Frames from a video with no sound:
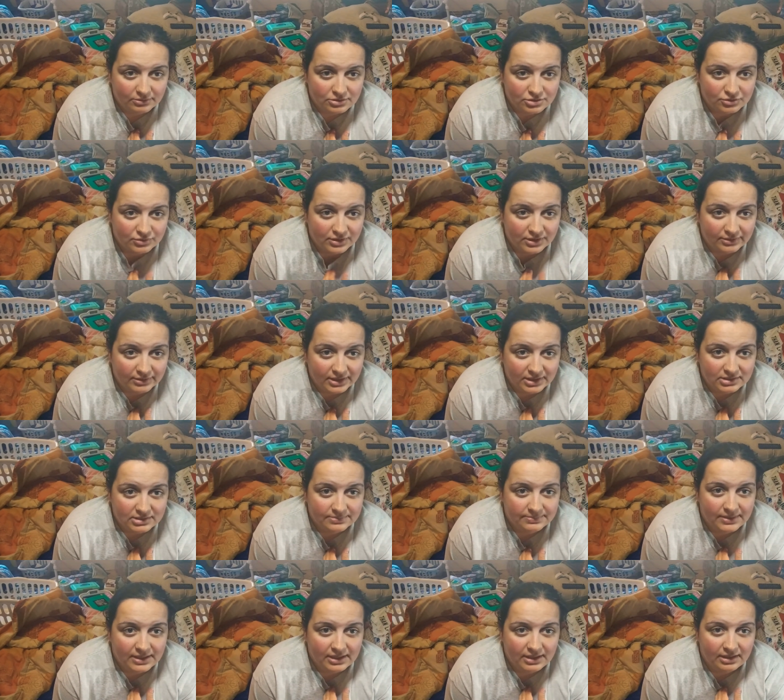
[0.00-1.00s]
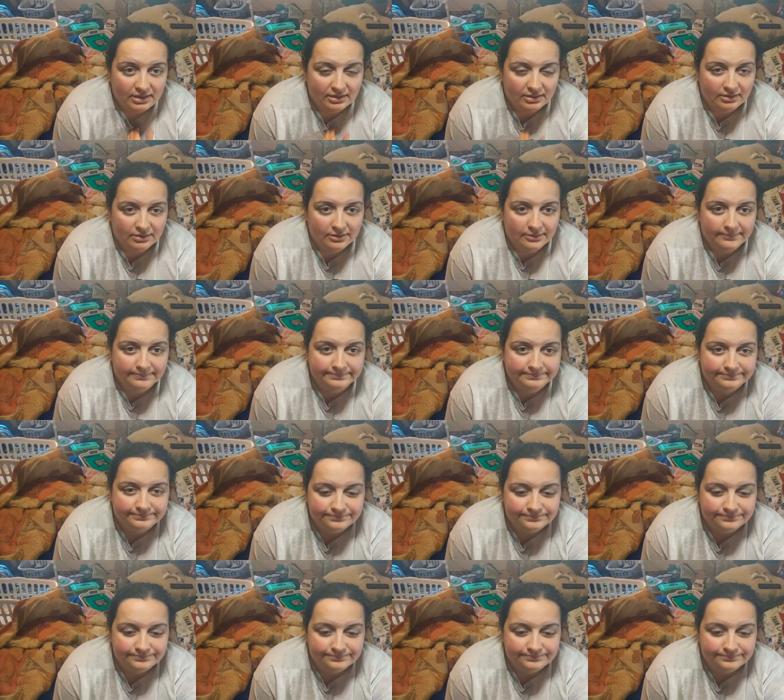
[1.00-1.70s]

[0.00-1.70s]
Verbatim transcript: triggering to me. Um,